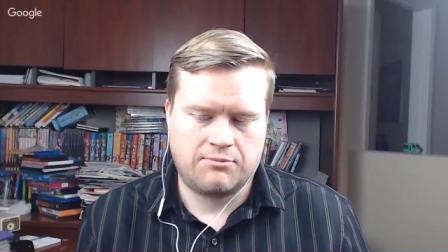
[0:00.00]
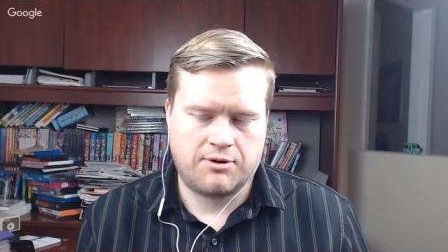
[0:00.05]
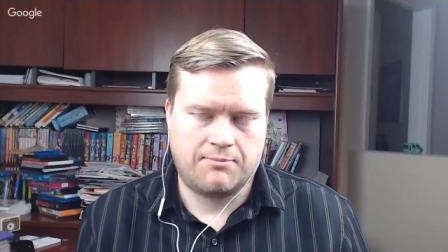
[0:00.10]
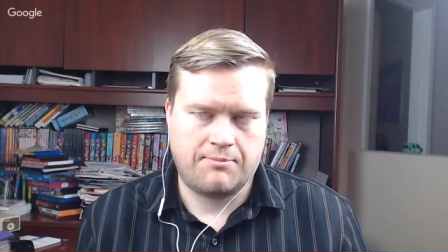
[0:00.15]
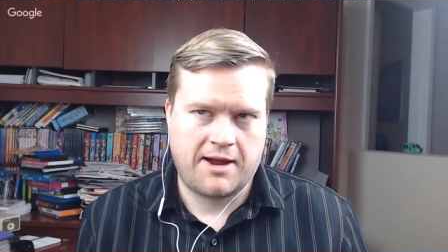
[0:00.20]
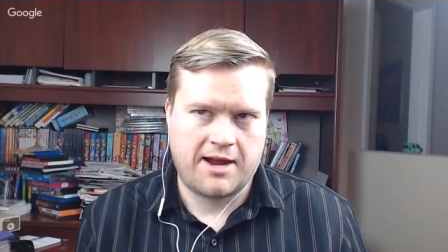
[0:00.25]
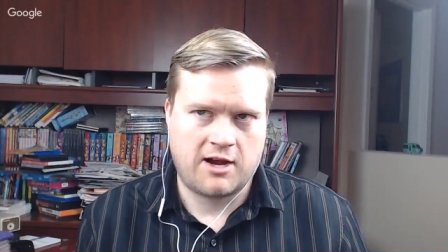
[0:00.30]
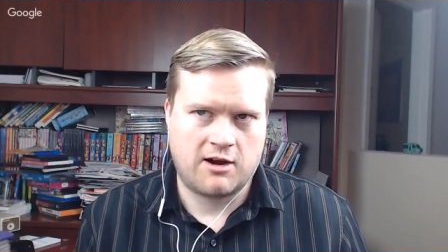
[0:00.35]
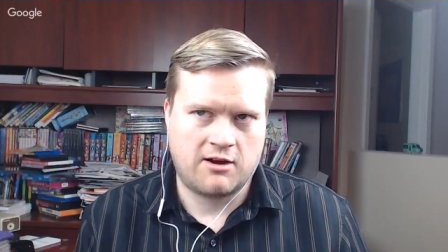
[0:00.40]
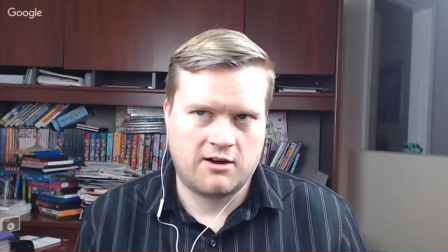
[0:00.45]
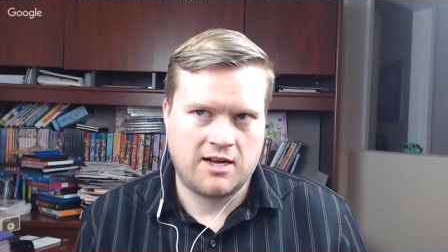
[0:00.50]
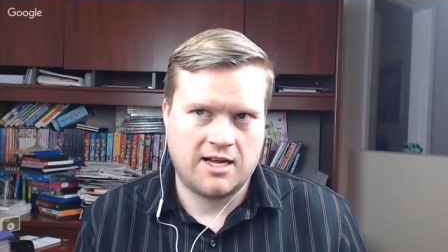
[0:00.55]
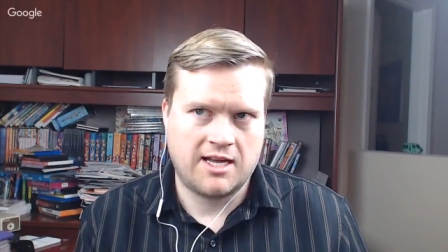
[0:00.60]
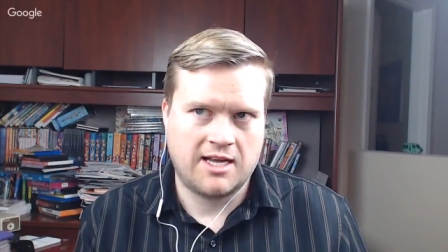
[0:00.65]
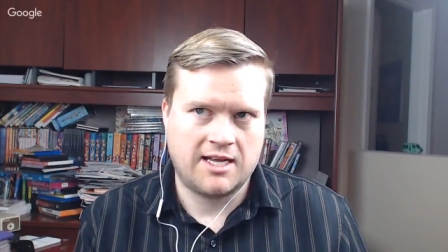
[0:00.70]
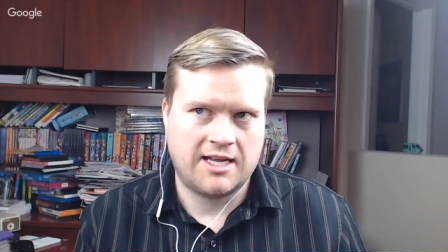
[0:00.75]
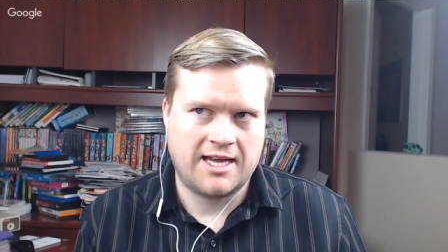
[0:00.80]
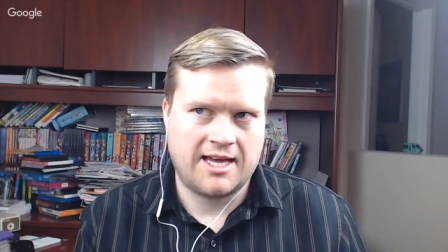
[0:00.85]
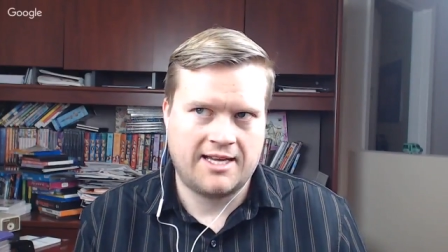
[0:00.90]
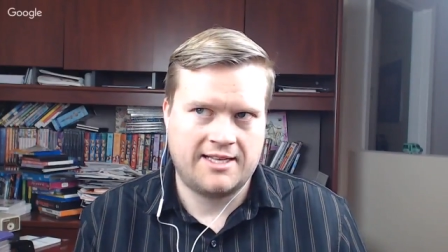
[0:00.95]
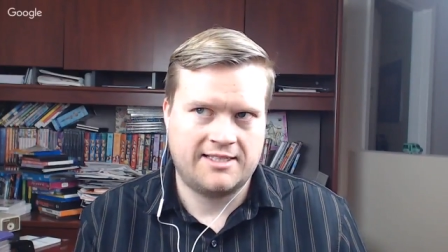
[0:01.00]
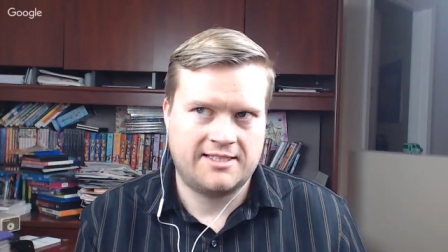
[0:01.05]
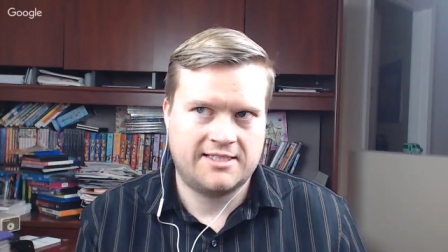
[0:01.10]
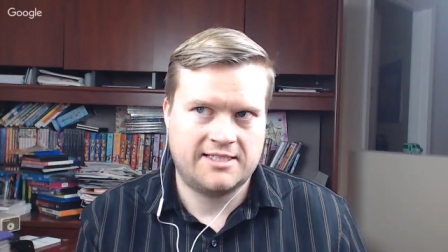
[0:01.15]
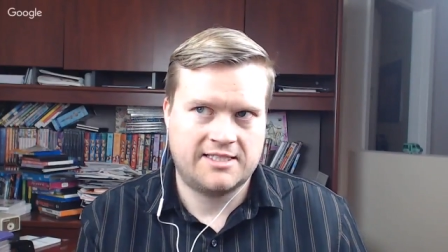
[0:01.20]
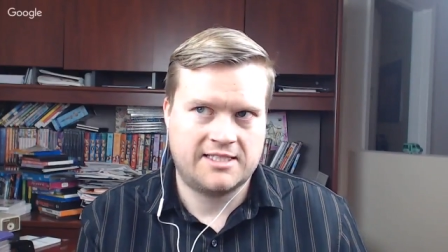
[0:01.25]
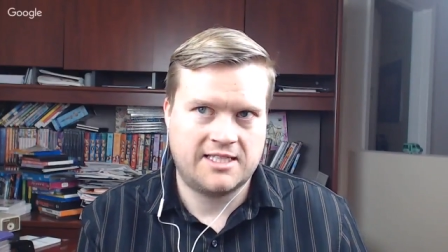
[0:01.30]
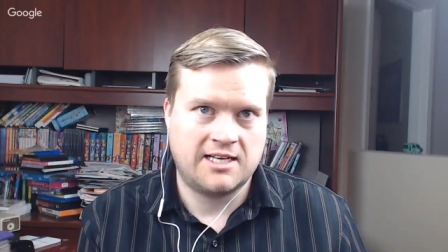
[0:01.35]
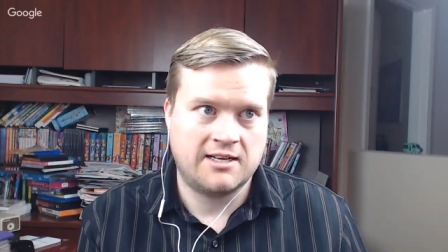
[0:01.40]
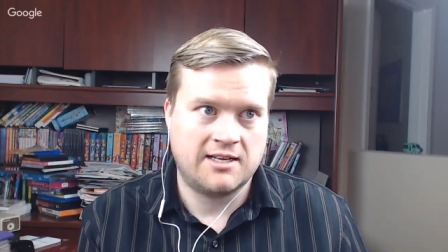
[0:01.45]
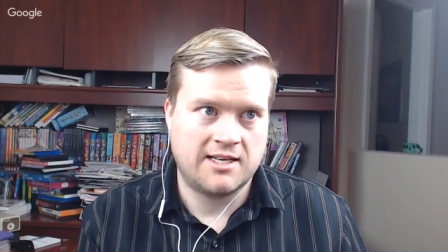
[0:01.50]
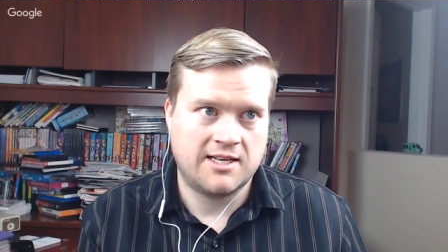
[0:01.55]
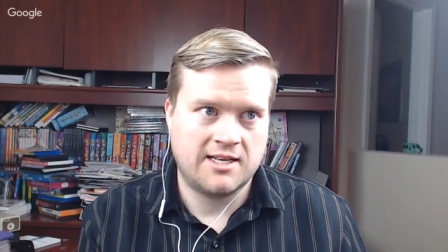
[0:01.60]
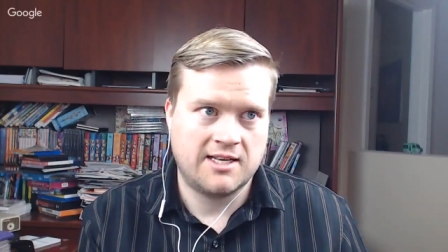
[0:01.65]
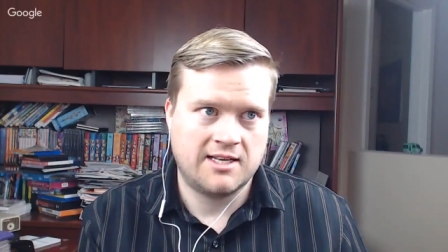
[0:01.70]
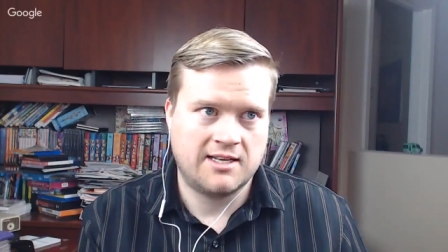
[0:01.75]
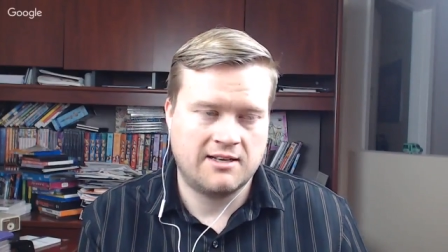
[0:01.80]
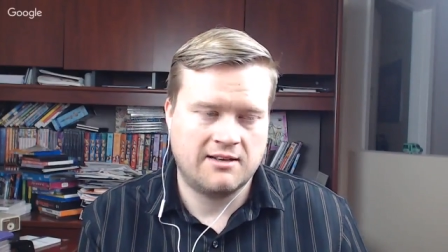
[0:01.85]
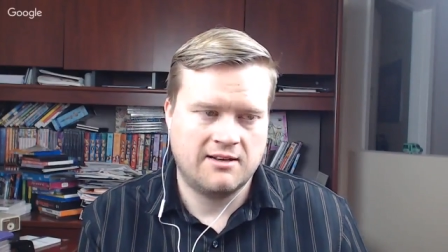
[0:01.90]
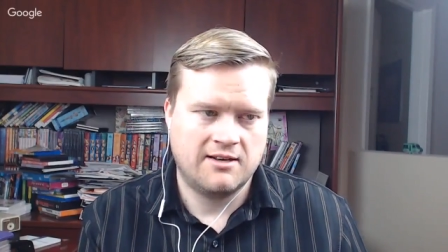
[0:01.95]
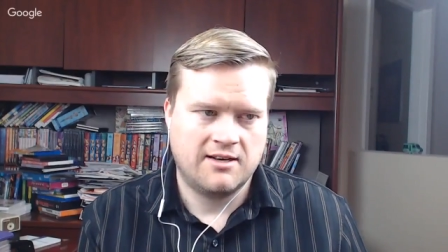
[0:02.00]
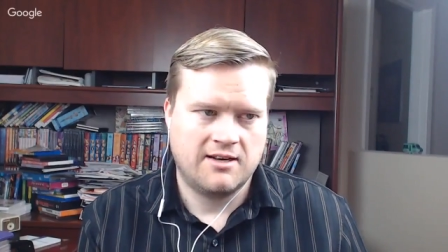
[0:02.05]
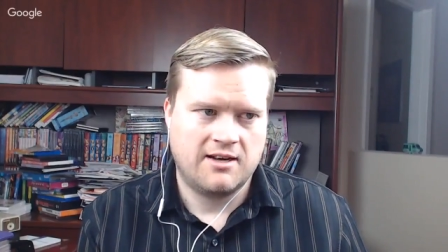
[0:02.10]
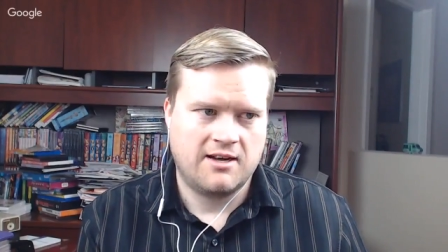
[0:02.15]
preparing and studying